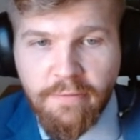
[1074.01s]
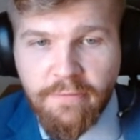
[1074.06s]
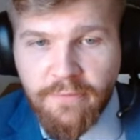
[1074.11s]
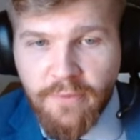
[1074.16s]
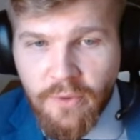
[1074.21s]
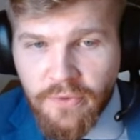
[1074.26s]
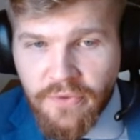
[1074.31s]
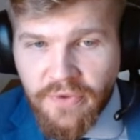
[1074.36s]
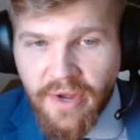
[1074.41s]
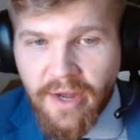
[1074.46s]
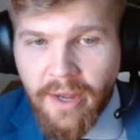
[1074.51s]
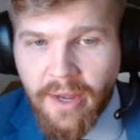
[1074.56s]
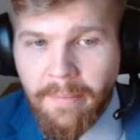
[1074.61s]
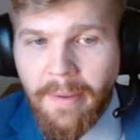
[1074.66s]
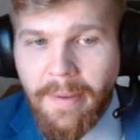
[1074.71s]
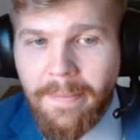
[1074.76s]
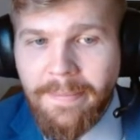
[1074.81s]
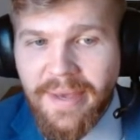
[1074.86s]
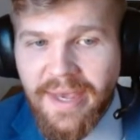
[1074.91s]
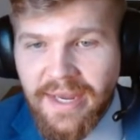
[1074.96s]
full
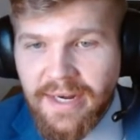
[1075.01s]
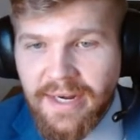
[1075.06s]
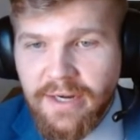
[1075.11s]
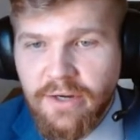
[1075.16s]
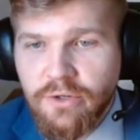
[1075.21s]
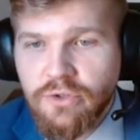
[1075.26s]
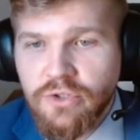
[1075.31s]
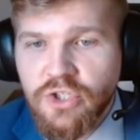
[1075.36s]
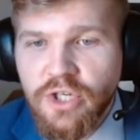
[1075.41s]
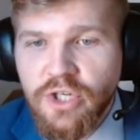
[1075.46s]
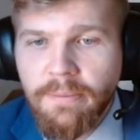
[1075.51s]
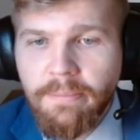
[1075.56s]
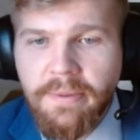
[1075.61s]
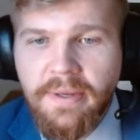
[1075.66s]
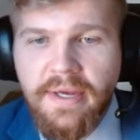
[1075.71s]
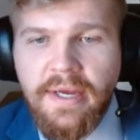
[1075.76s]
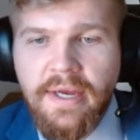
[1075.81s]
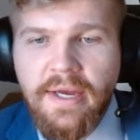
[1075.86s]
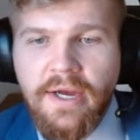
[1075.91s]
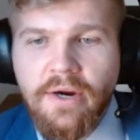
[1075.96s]
time paid internship,
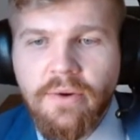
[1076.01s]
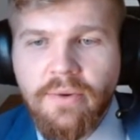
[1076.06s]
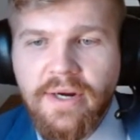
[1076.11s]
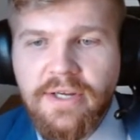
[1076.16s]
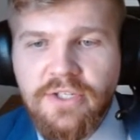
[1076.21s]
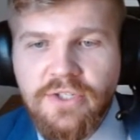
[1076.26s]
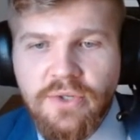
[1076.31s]
right?